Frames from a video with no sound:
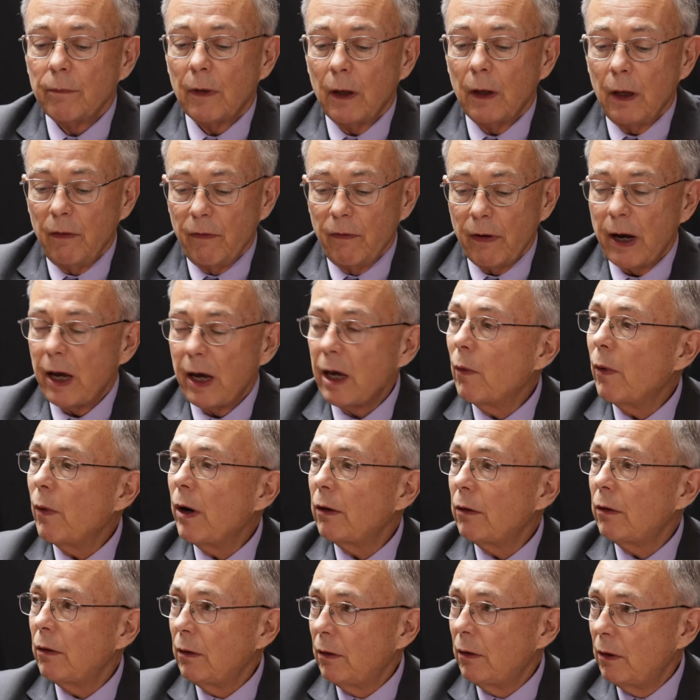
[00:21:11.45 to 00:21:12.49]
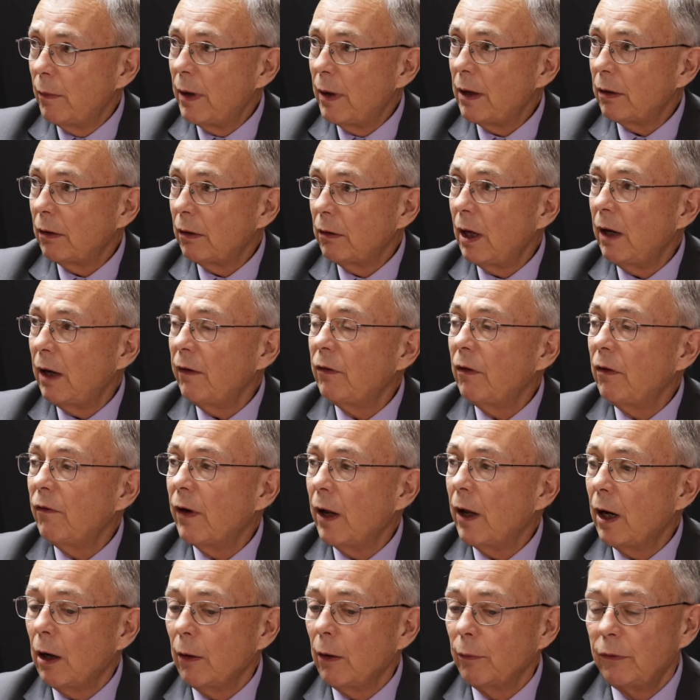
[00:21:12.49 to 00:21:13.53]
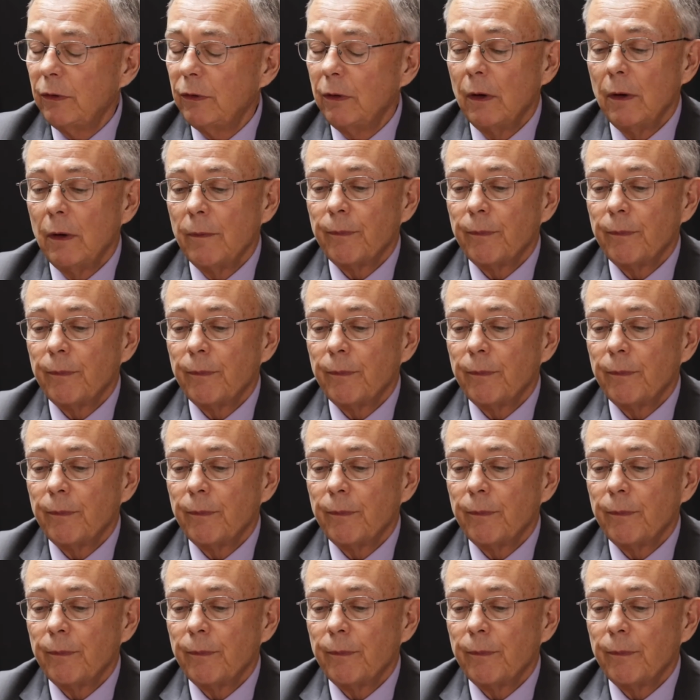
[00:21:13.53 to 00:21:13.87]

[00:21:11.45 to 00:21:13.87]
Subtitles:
evaluate the method they've developed